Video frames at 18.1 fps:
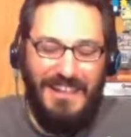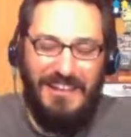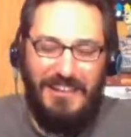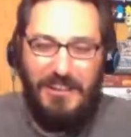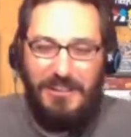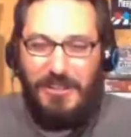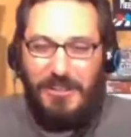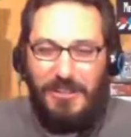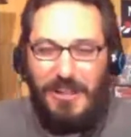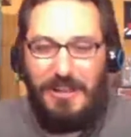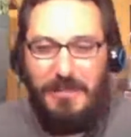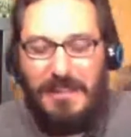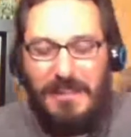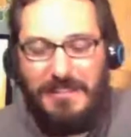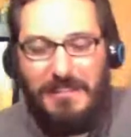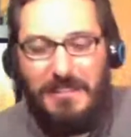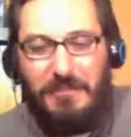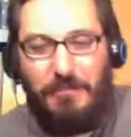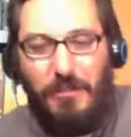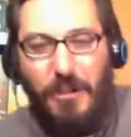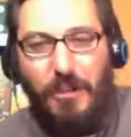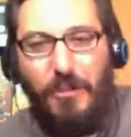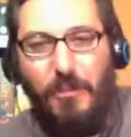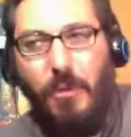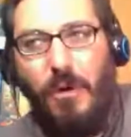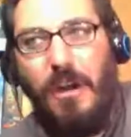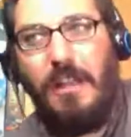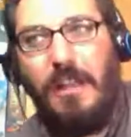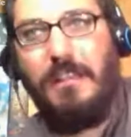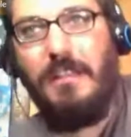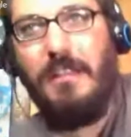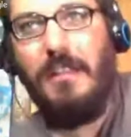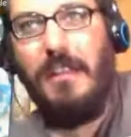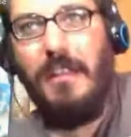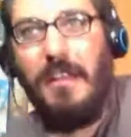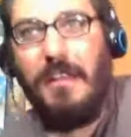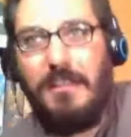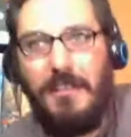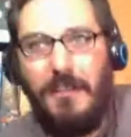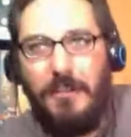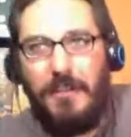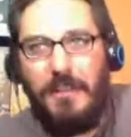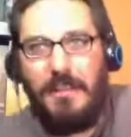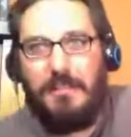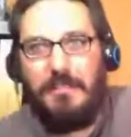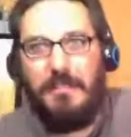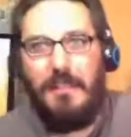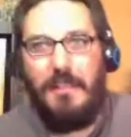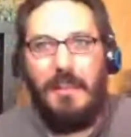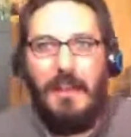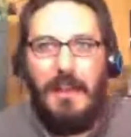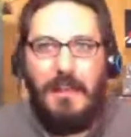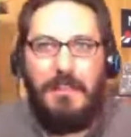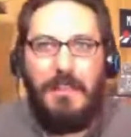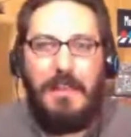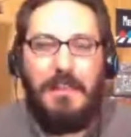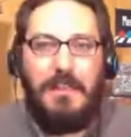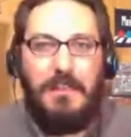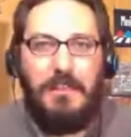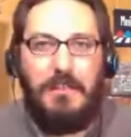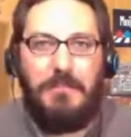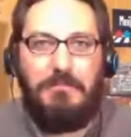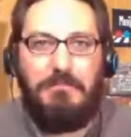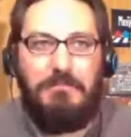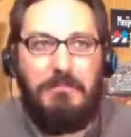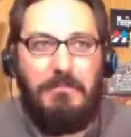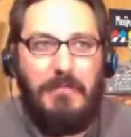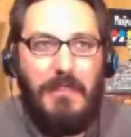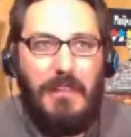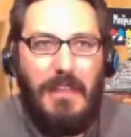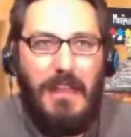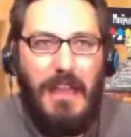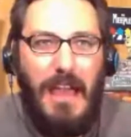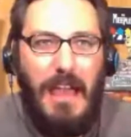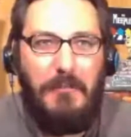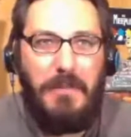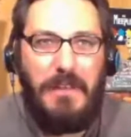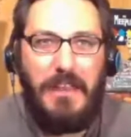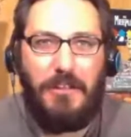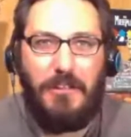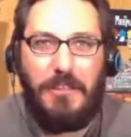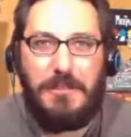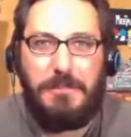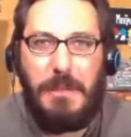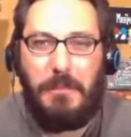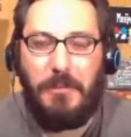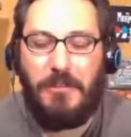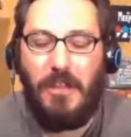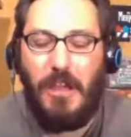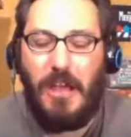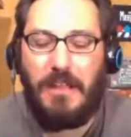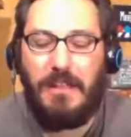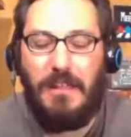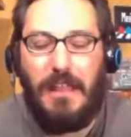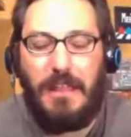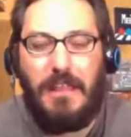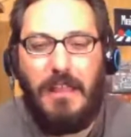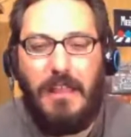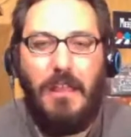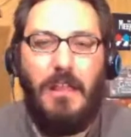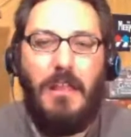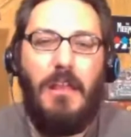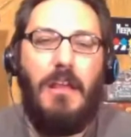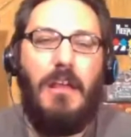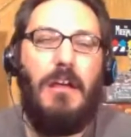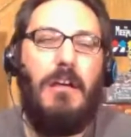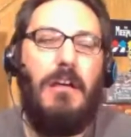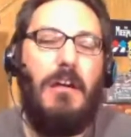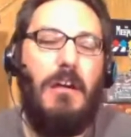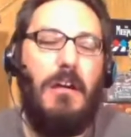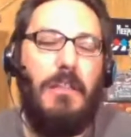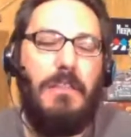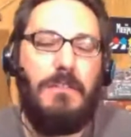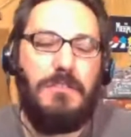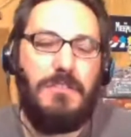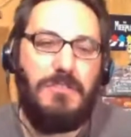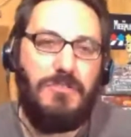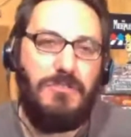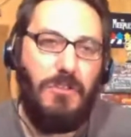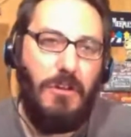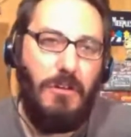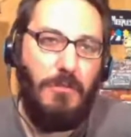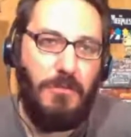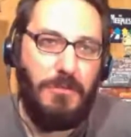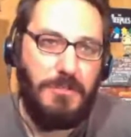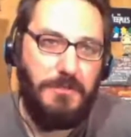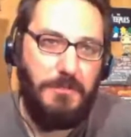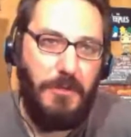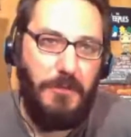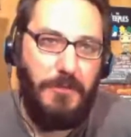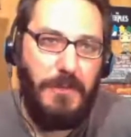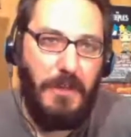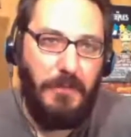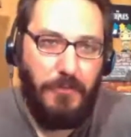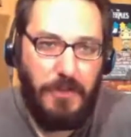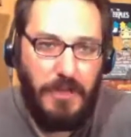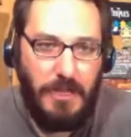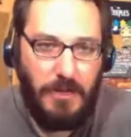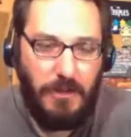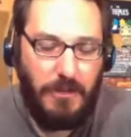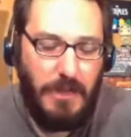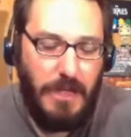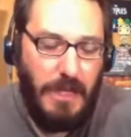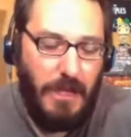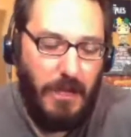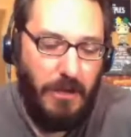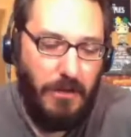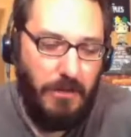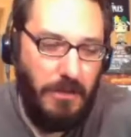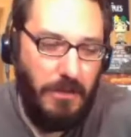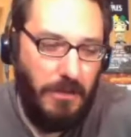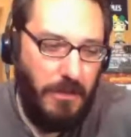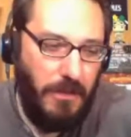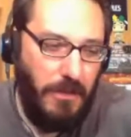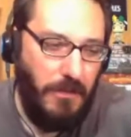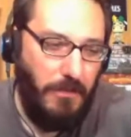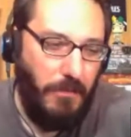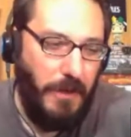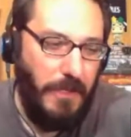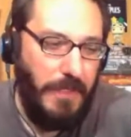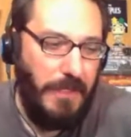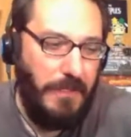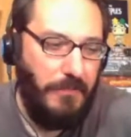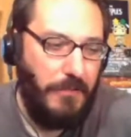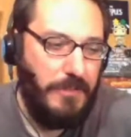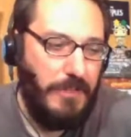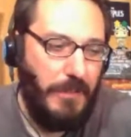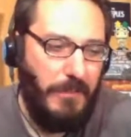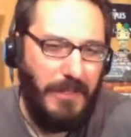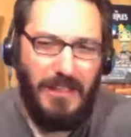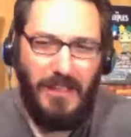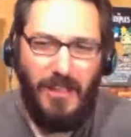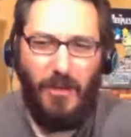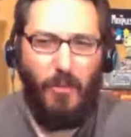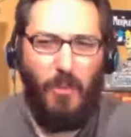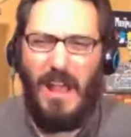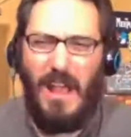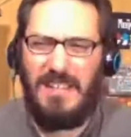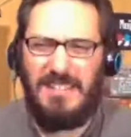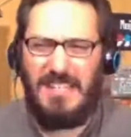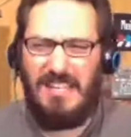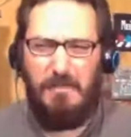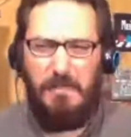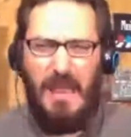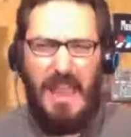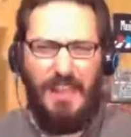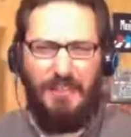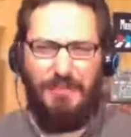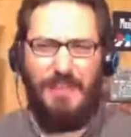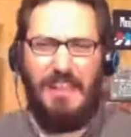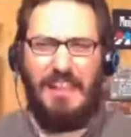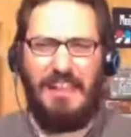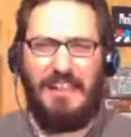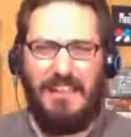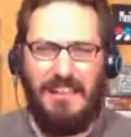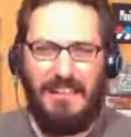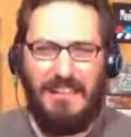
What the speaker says: You know, talking about Rogue One, Cody, I've been hearing all these people talking like, oh, there's a Star Wars movie every year now. Why are they giving us? I'm like, why is that a bad thing?